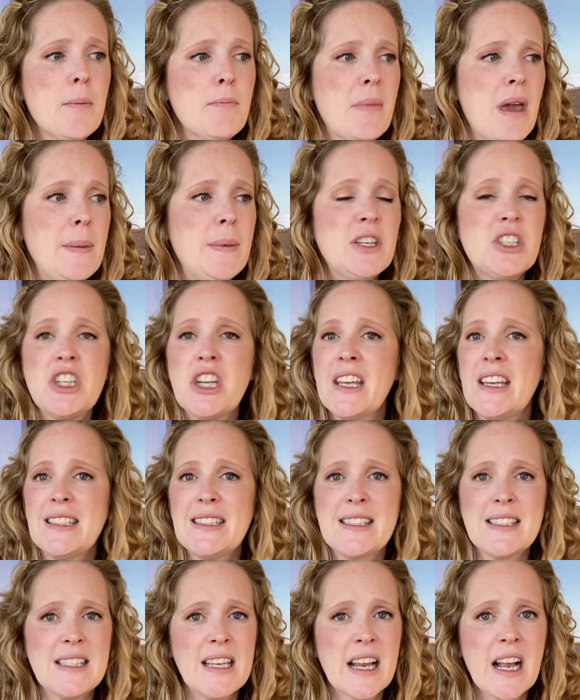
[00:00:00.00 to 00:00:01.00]
Maybe she
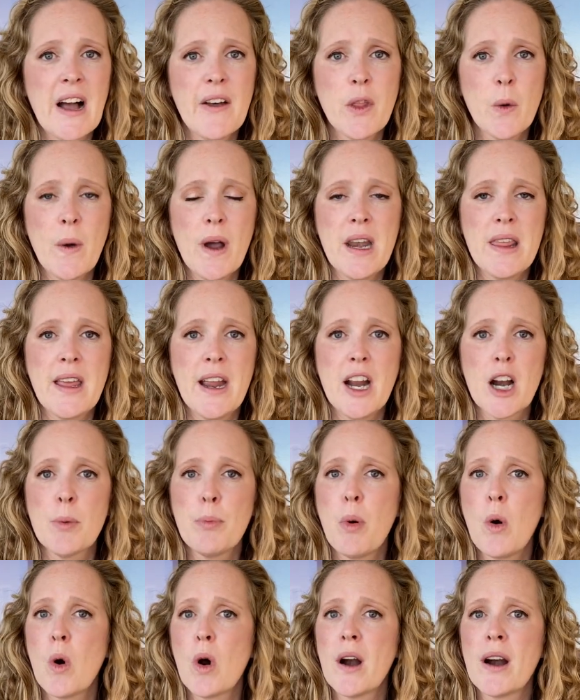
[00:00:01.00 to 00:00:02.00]
gets sick on the way to the
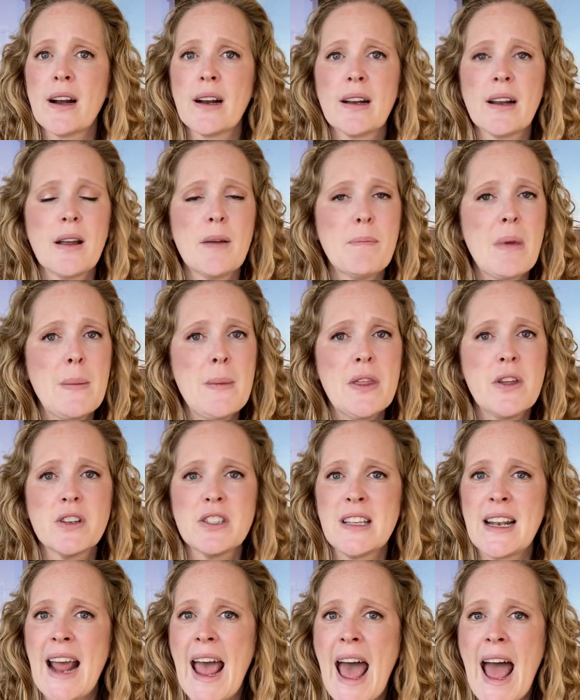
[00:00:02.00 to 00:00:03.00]
airport. Maybe
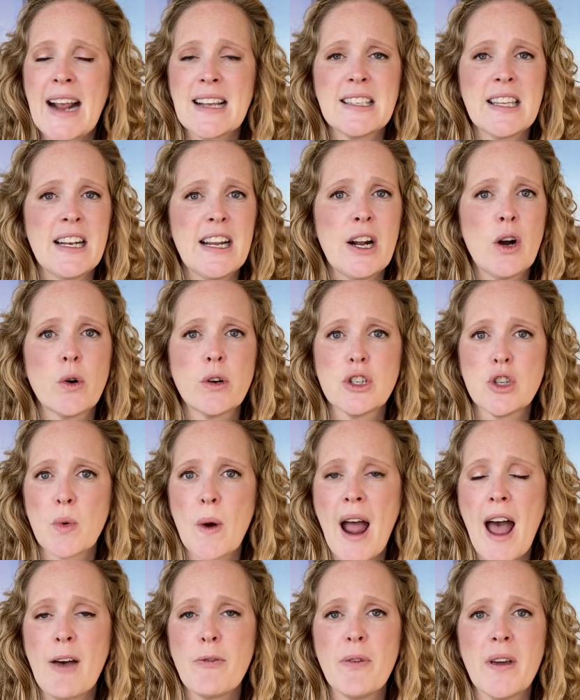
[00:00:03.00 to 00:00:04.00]
there's an accident or
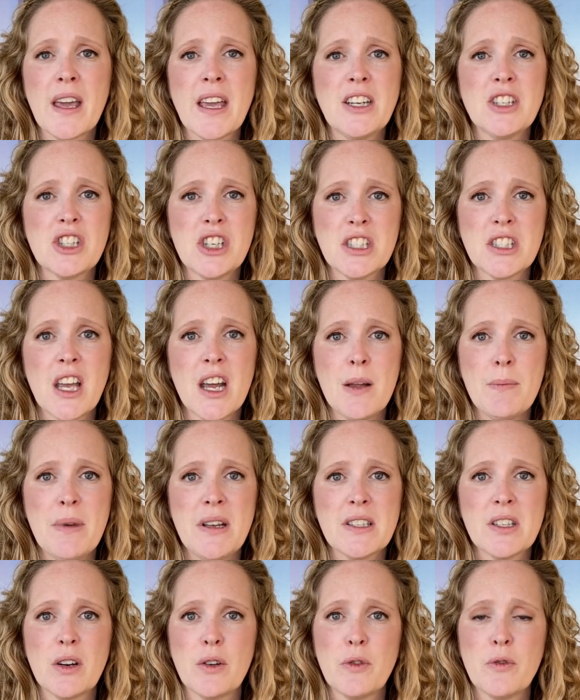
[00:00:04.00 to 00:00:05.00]
traffic and she's gonna
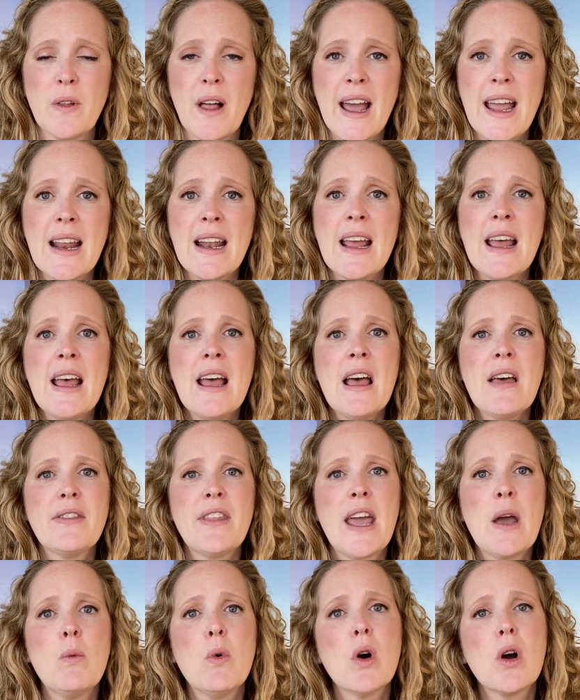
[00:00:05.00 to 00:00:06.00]
miss her flight.
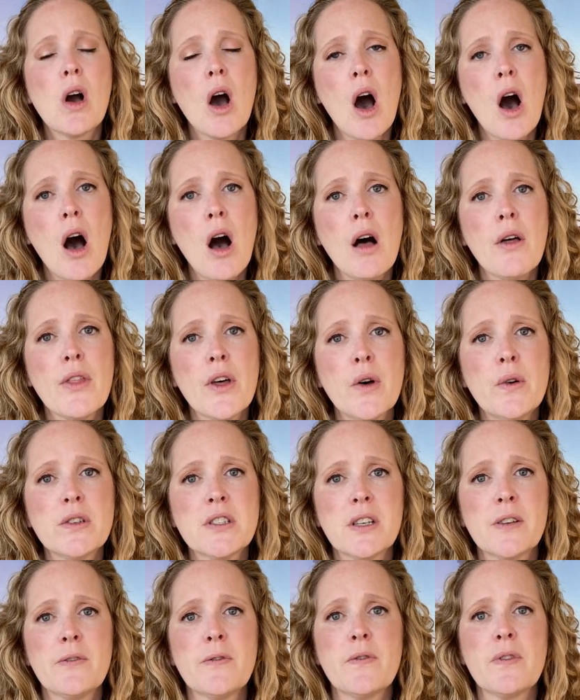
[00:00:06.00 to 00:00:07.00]
They will call
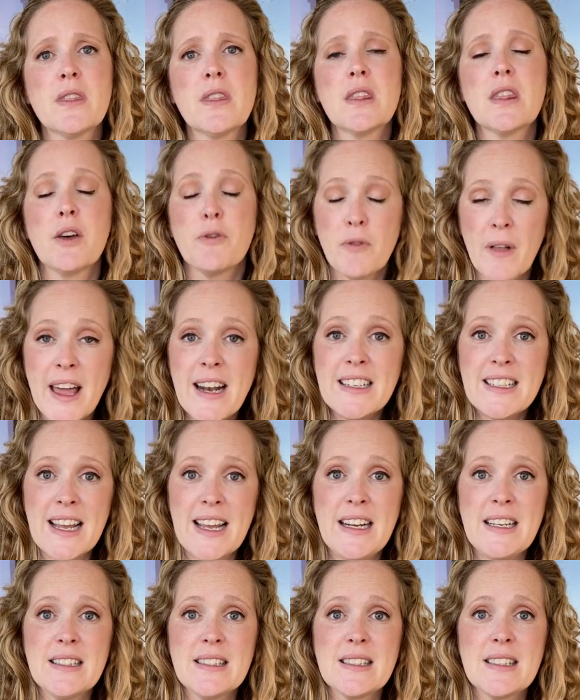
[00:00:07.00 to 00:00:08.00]
those of the flight
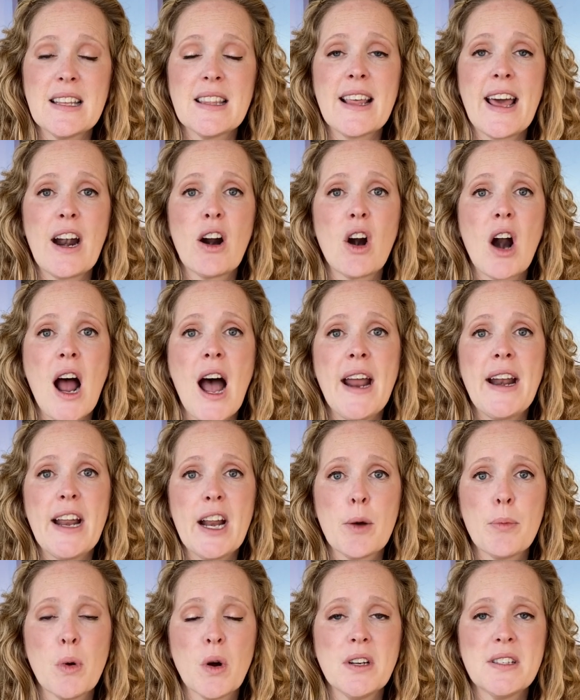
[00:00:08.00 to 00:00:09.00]
attendants that are on
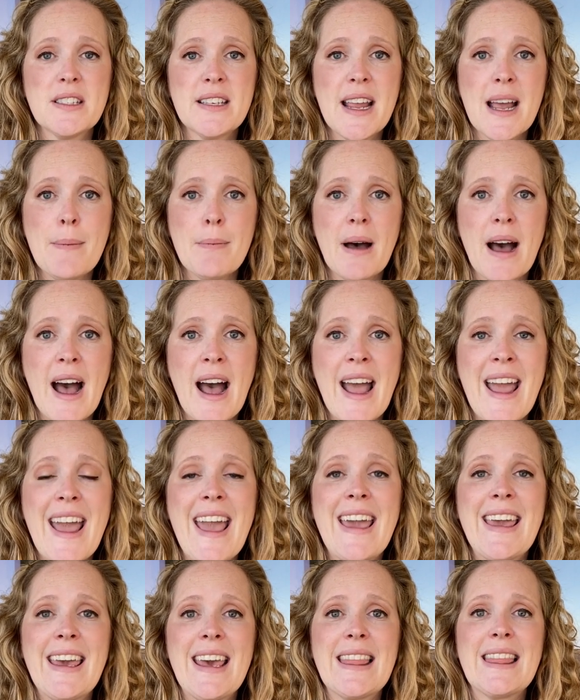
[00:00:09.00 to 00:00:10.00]
airport standby
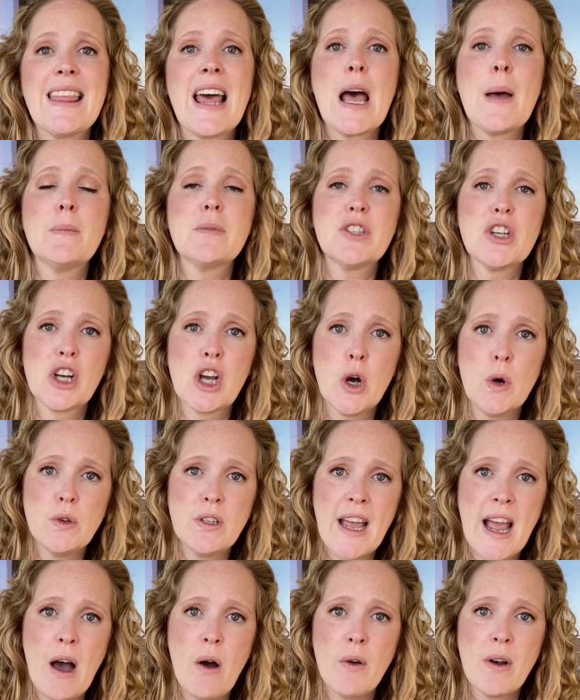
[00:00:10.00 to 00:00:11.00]
and get them to go
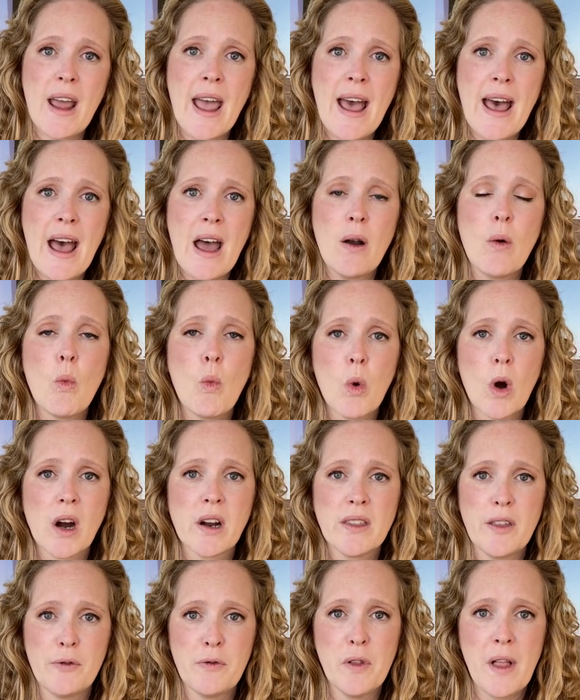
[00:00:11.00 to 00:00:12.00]
down and
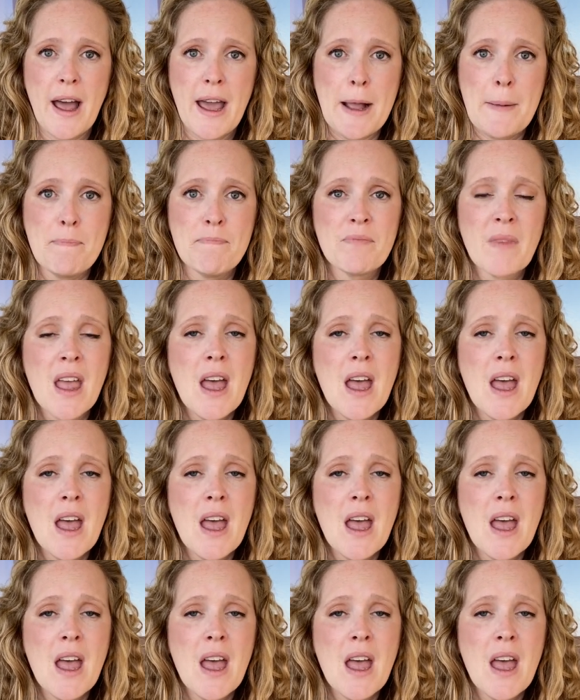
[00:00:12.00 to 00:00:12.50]
work the flight.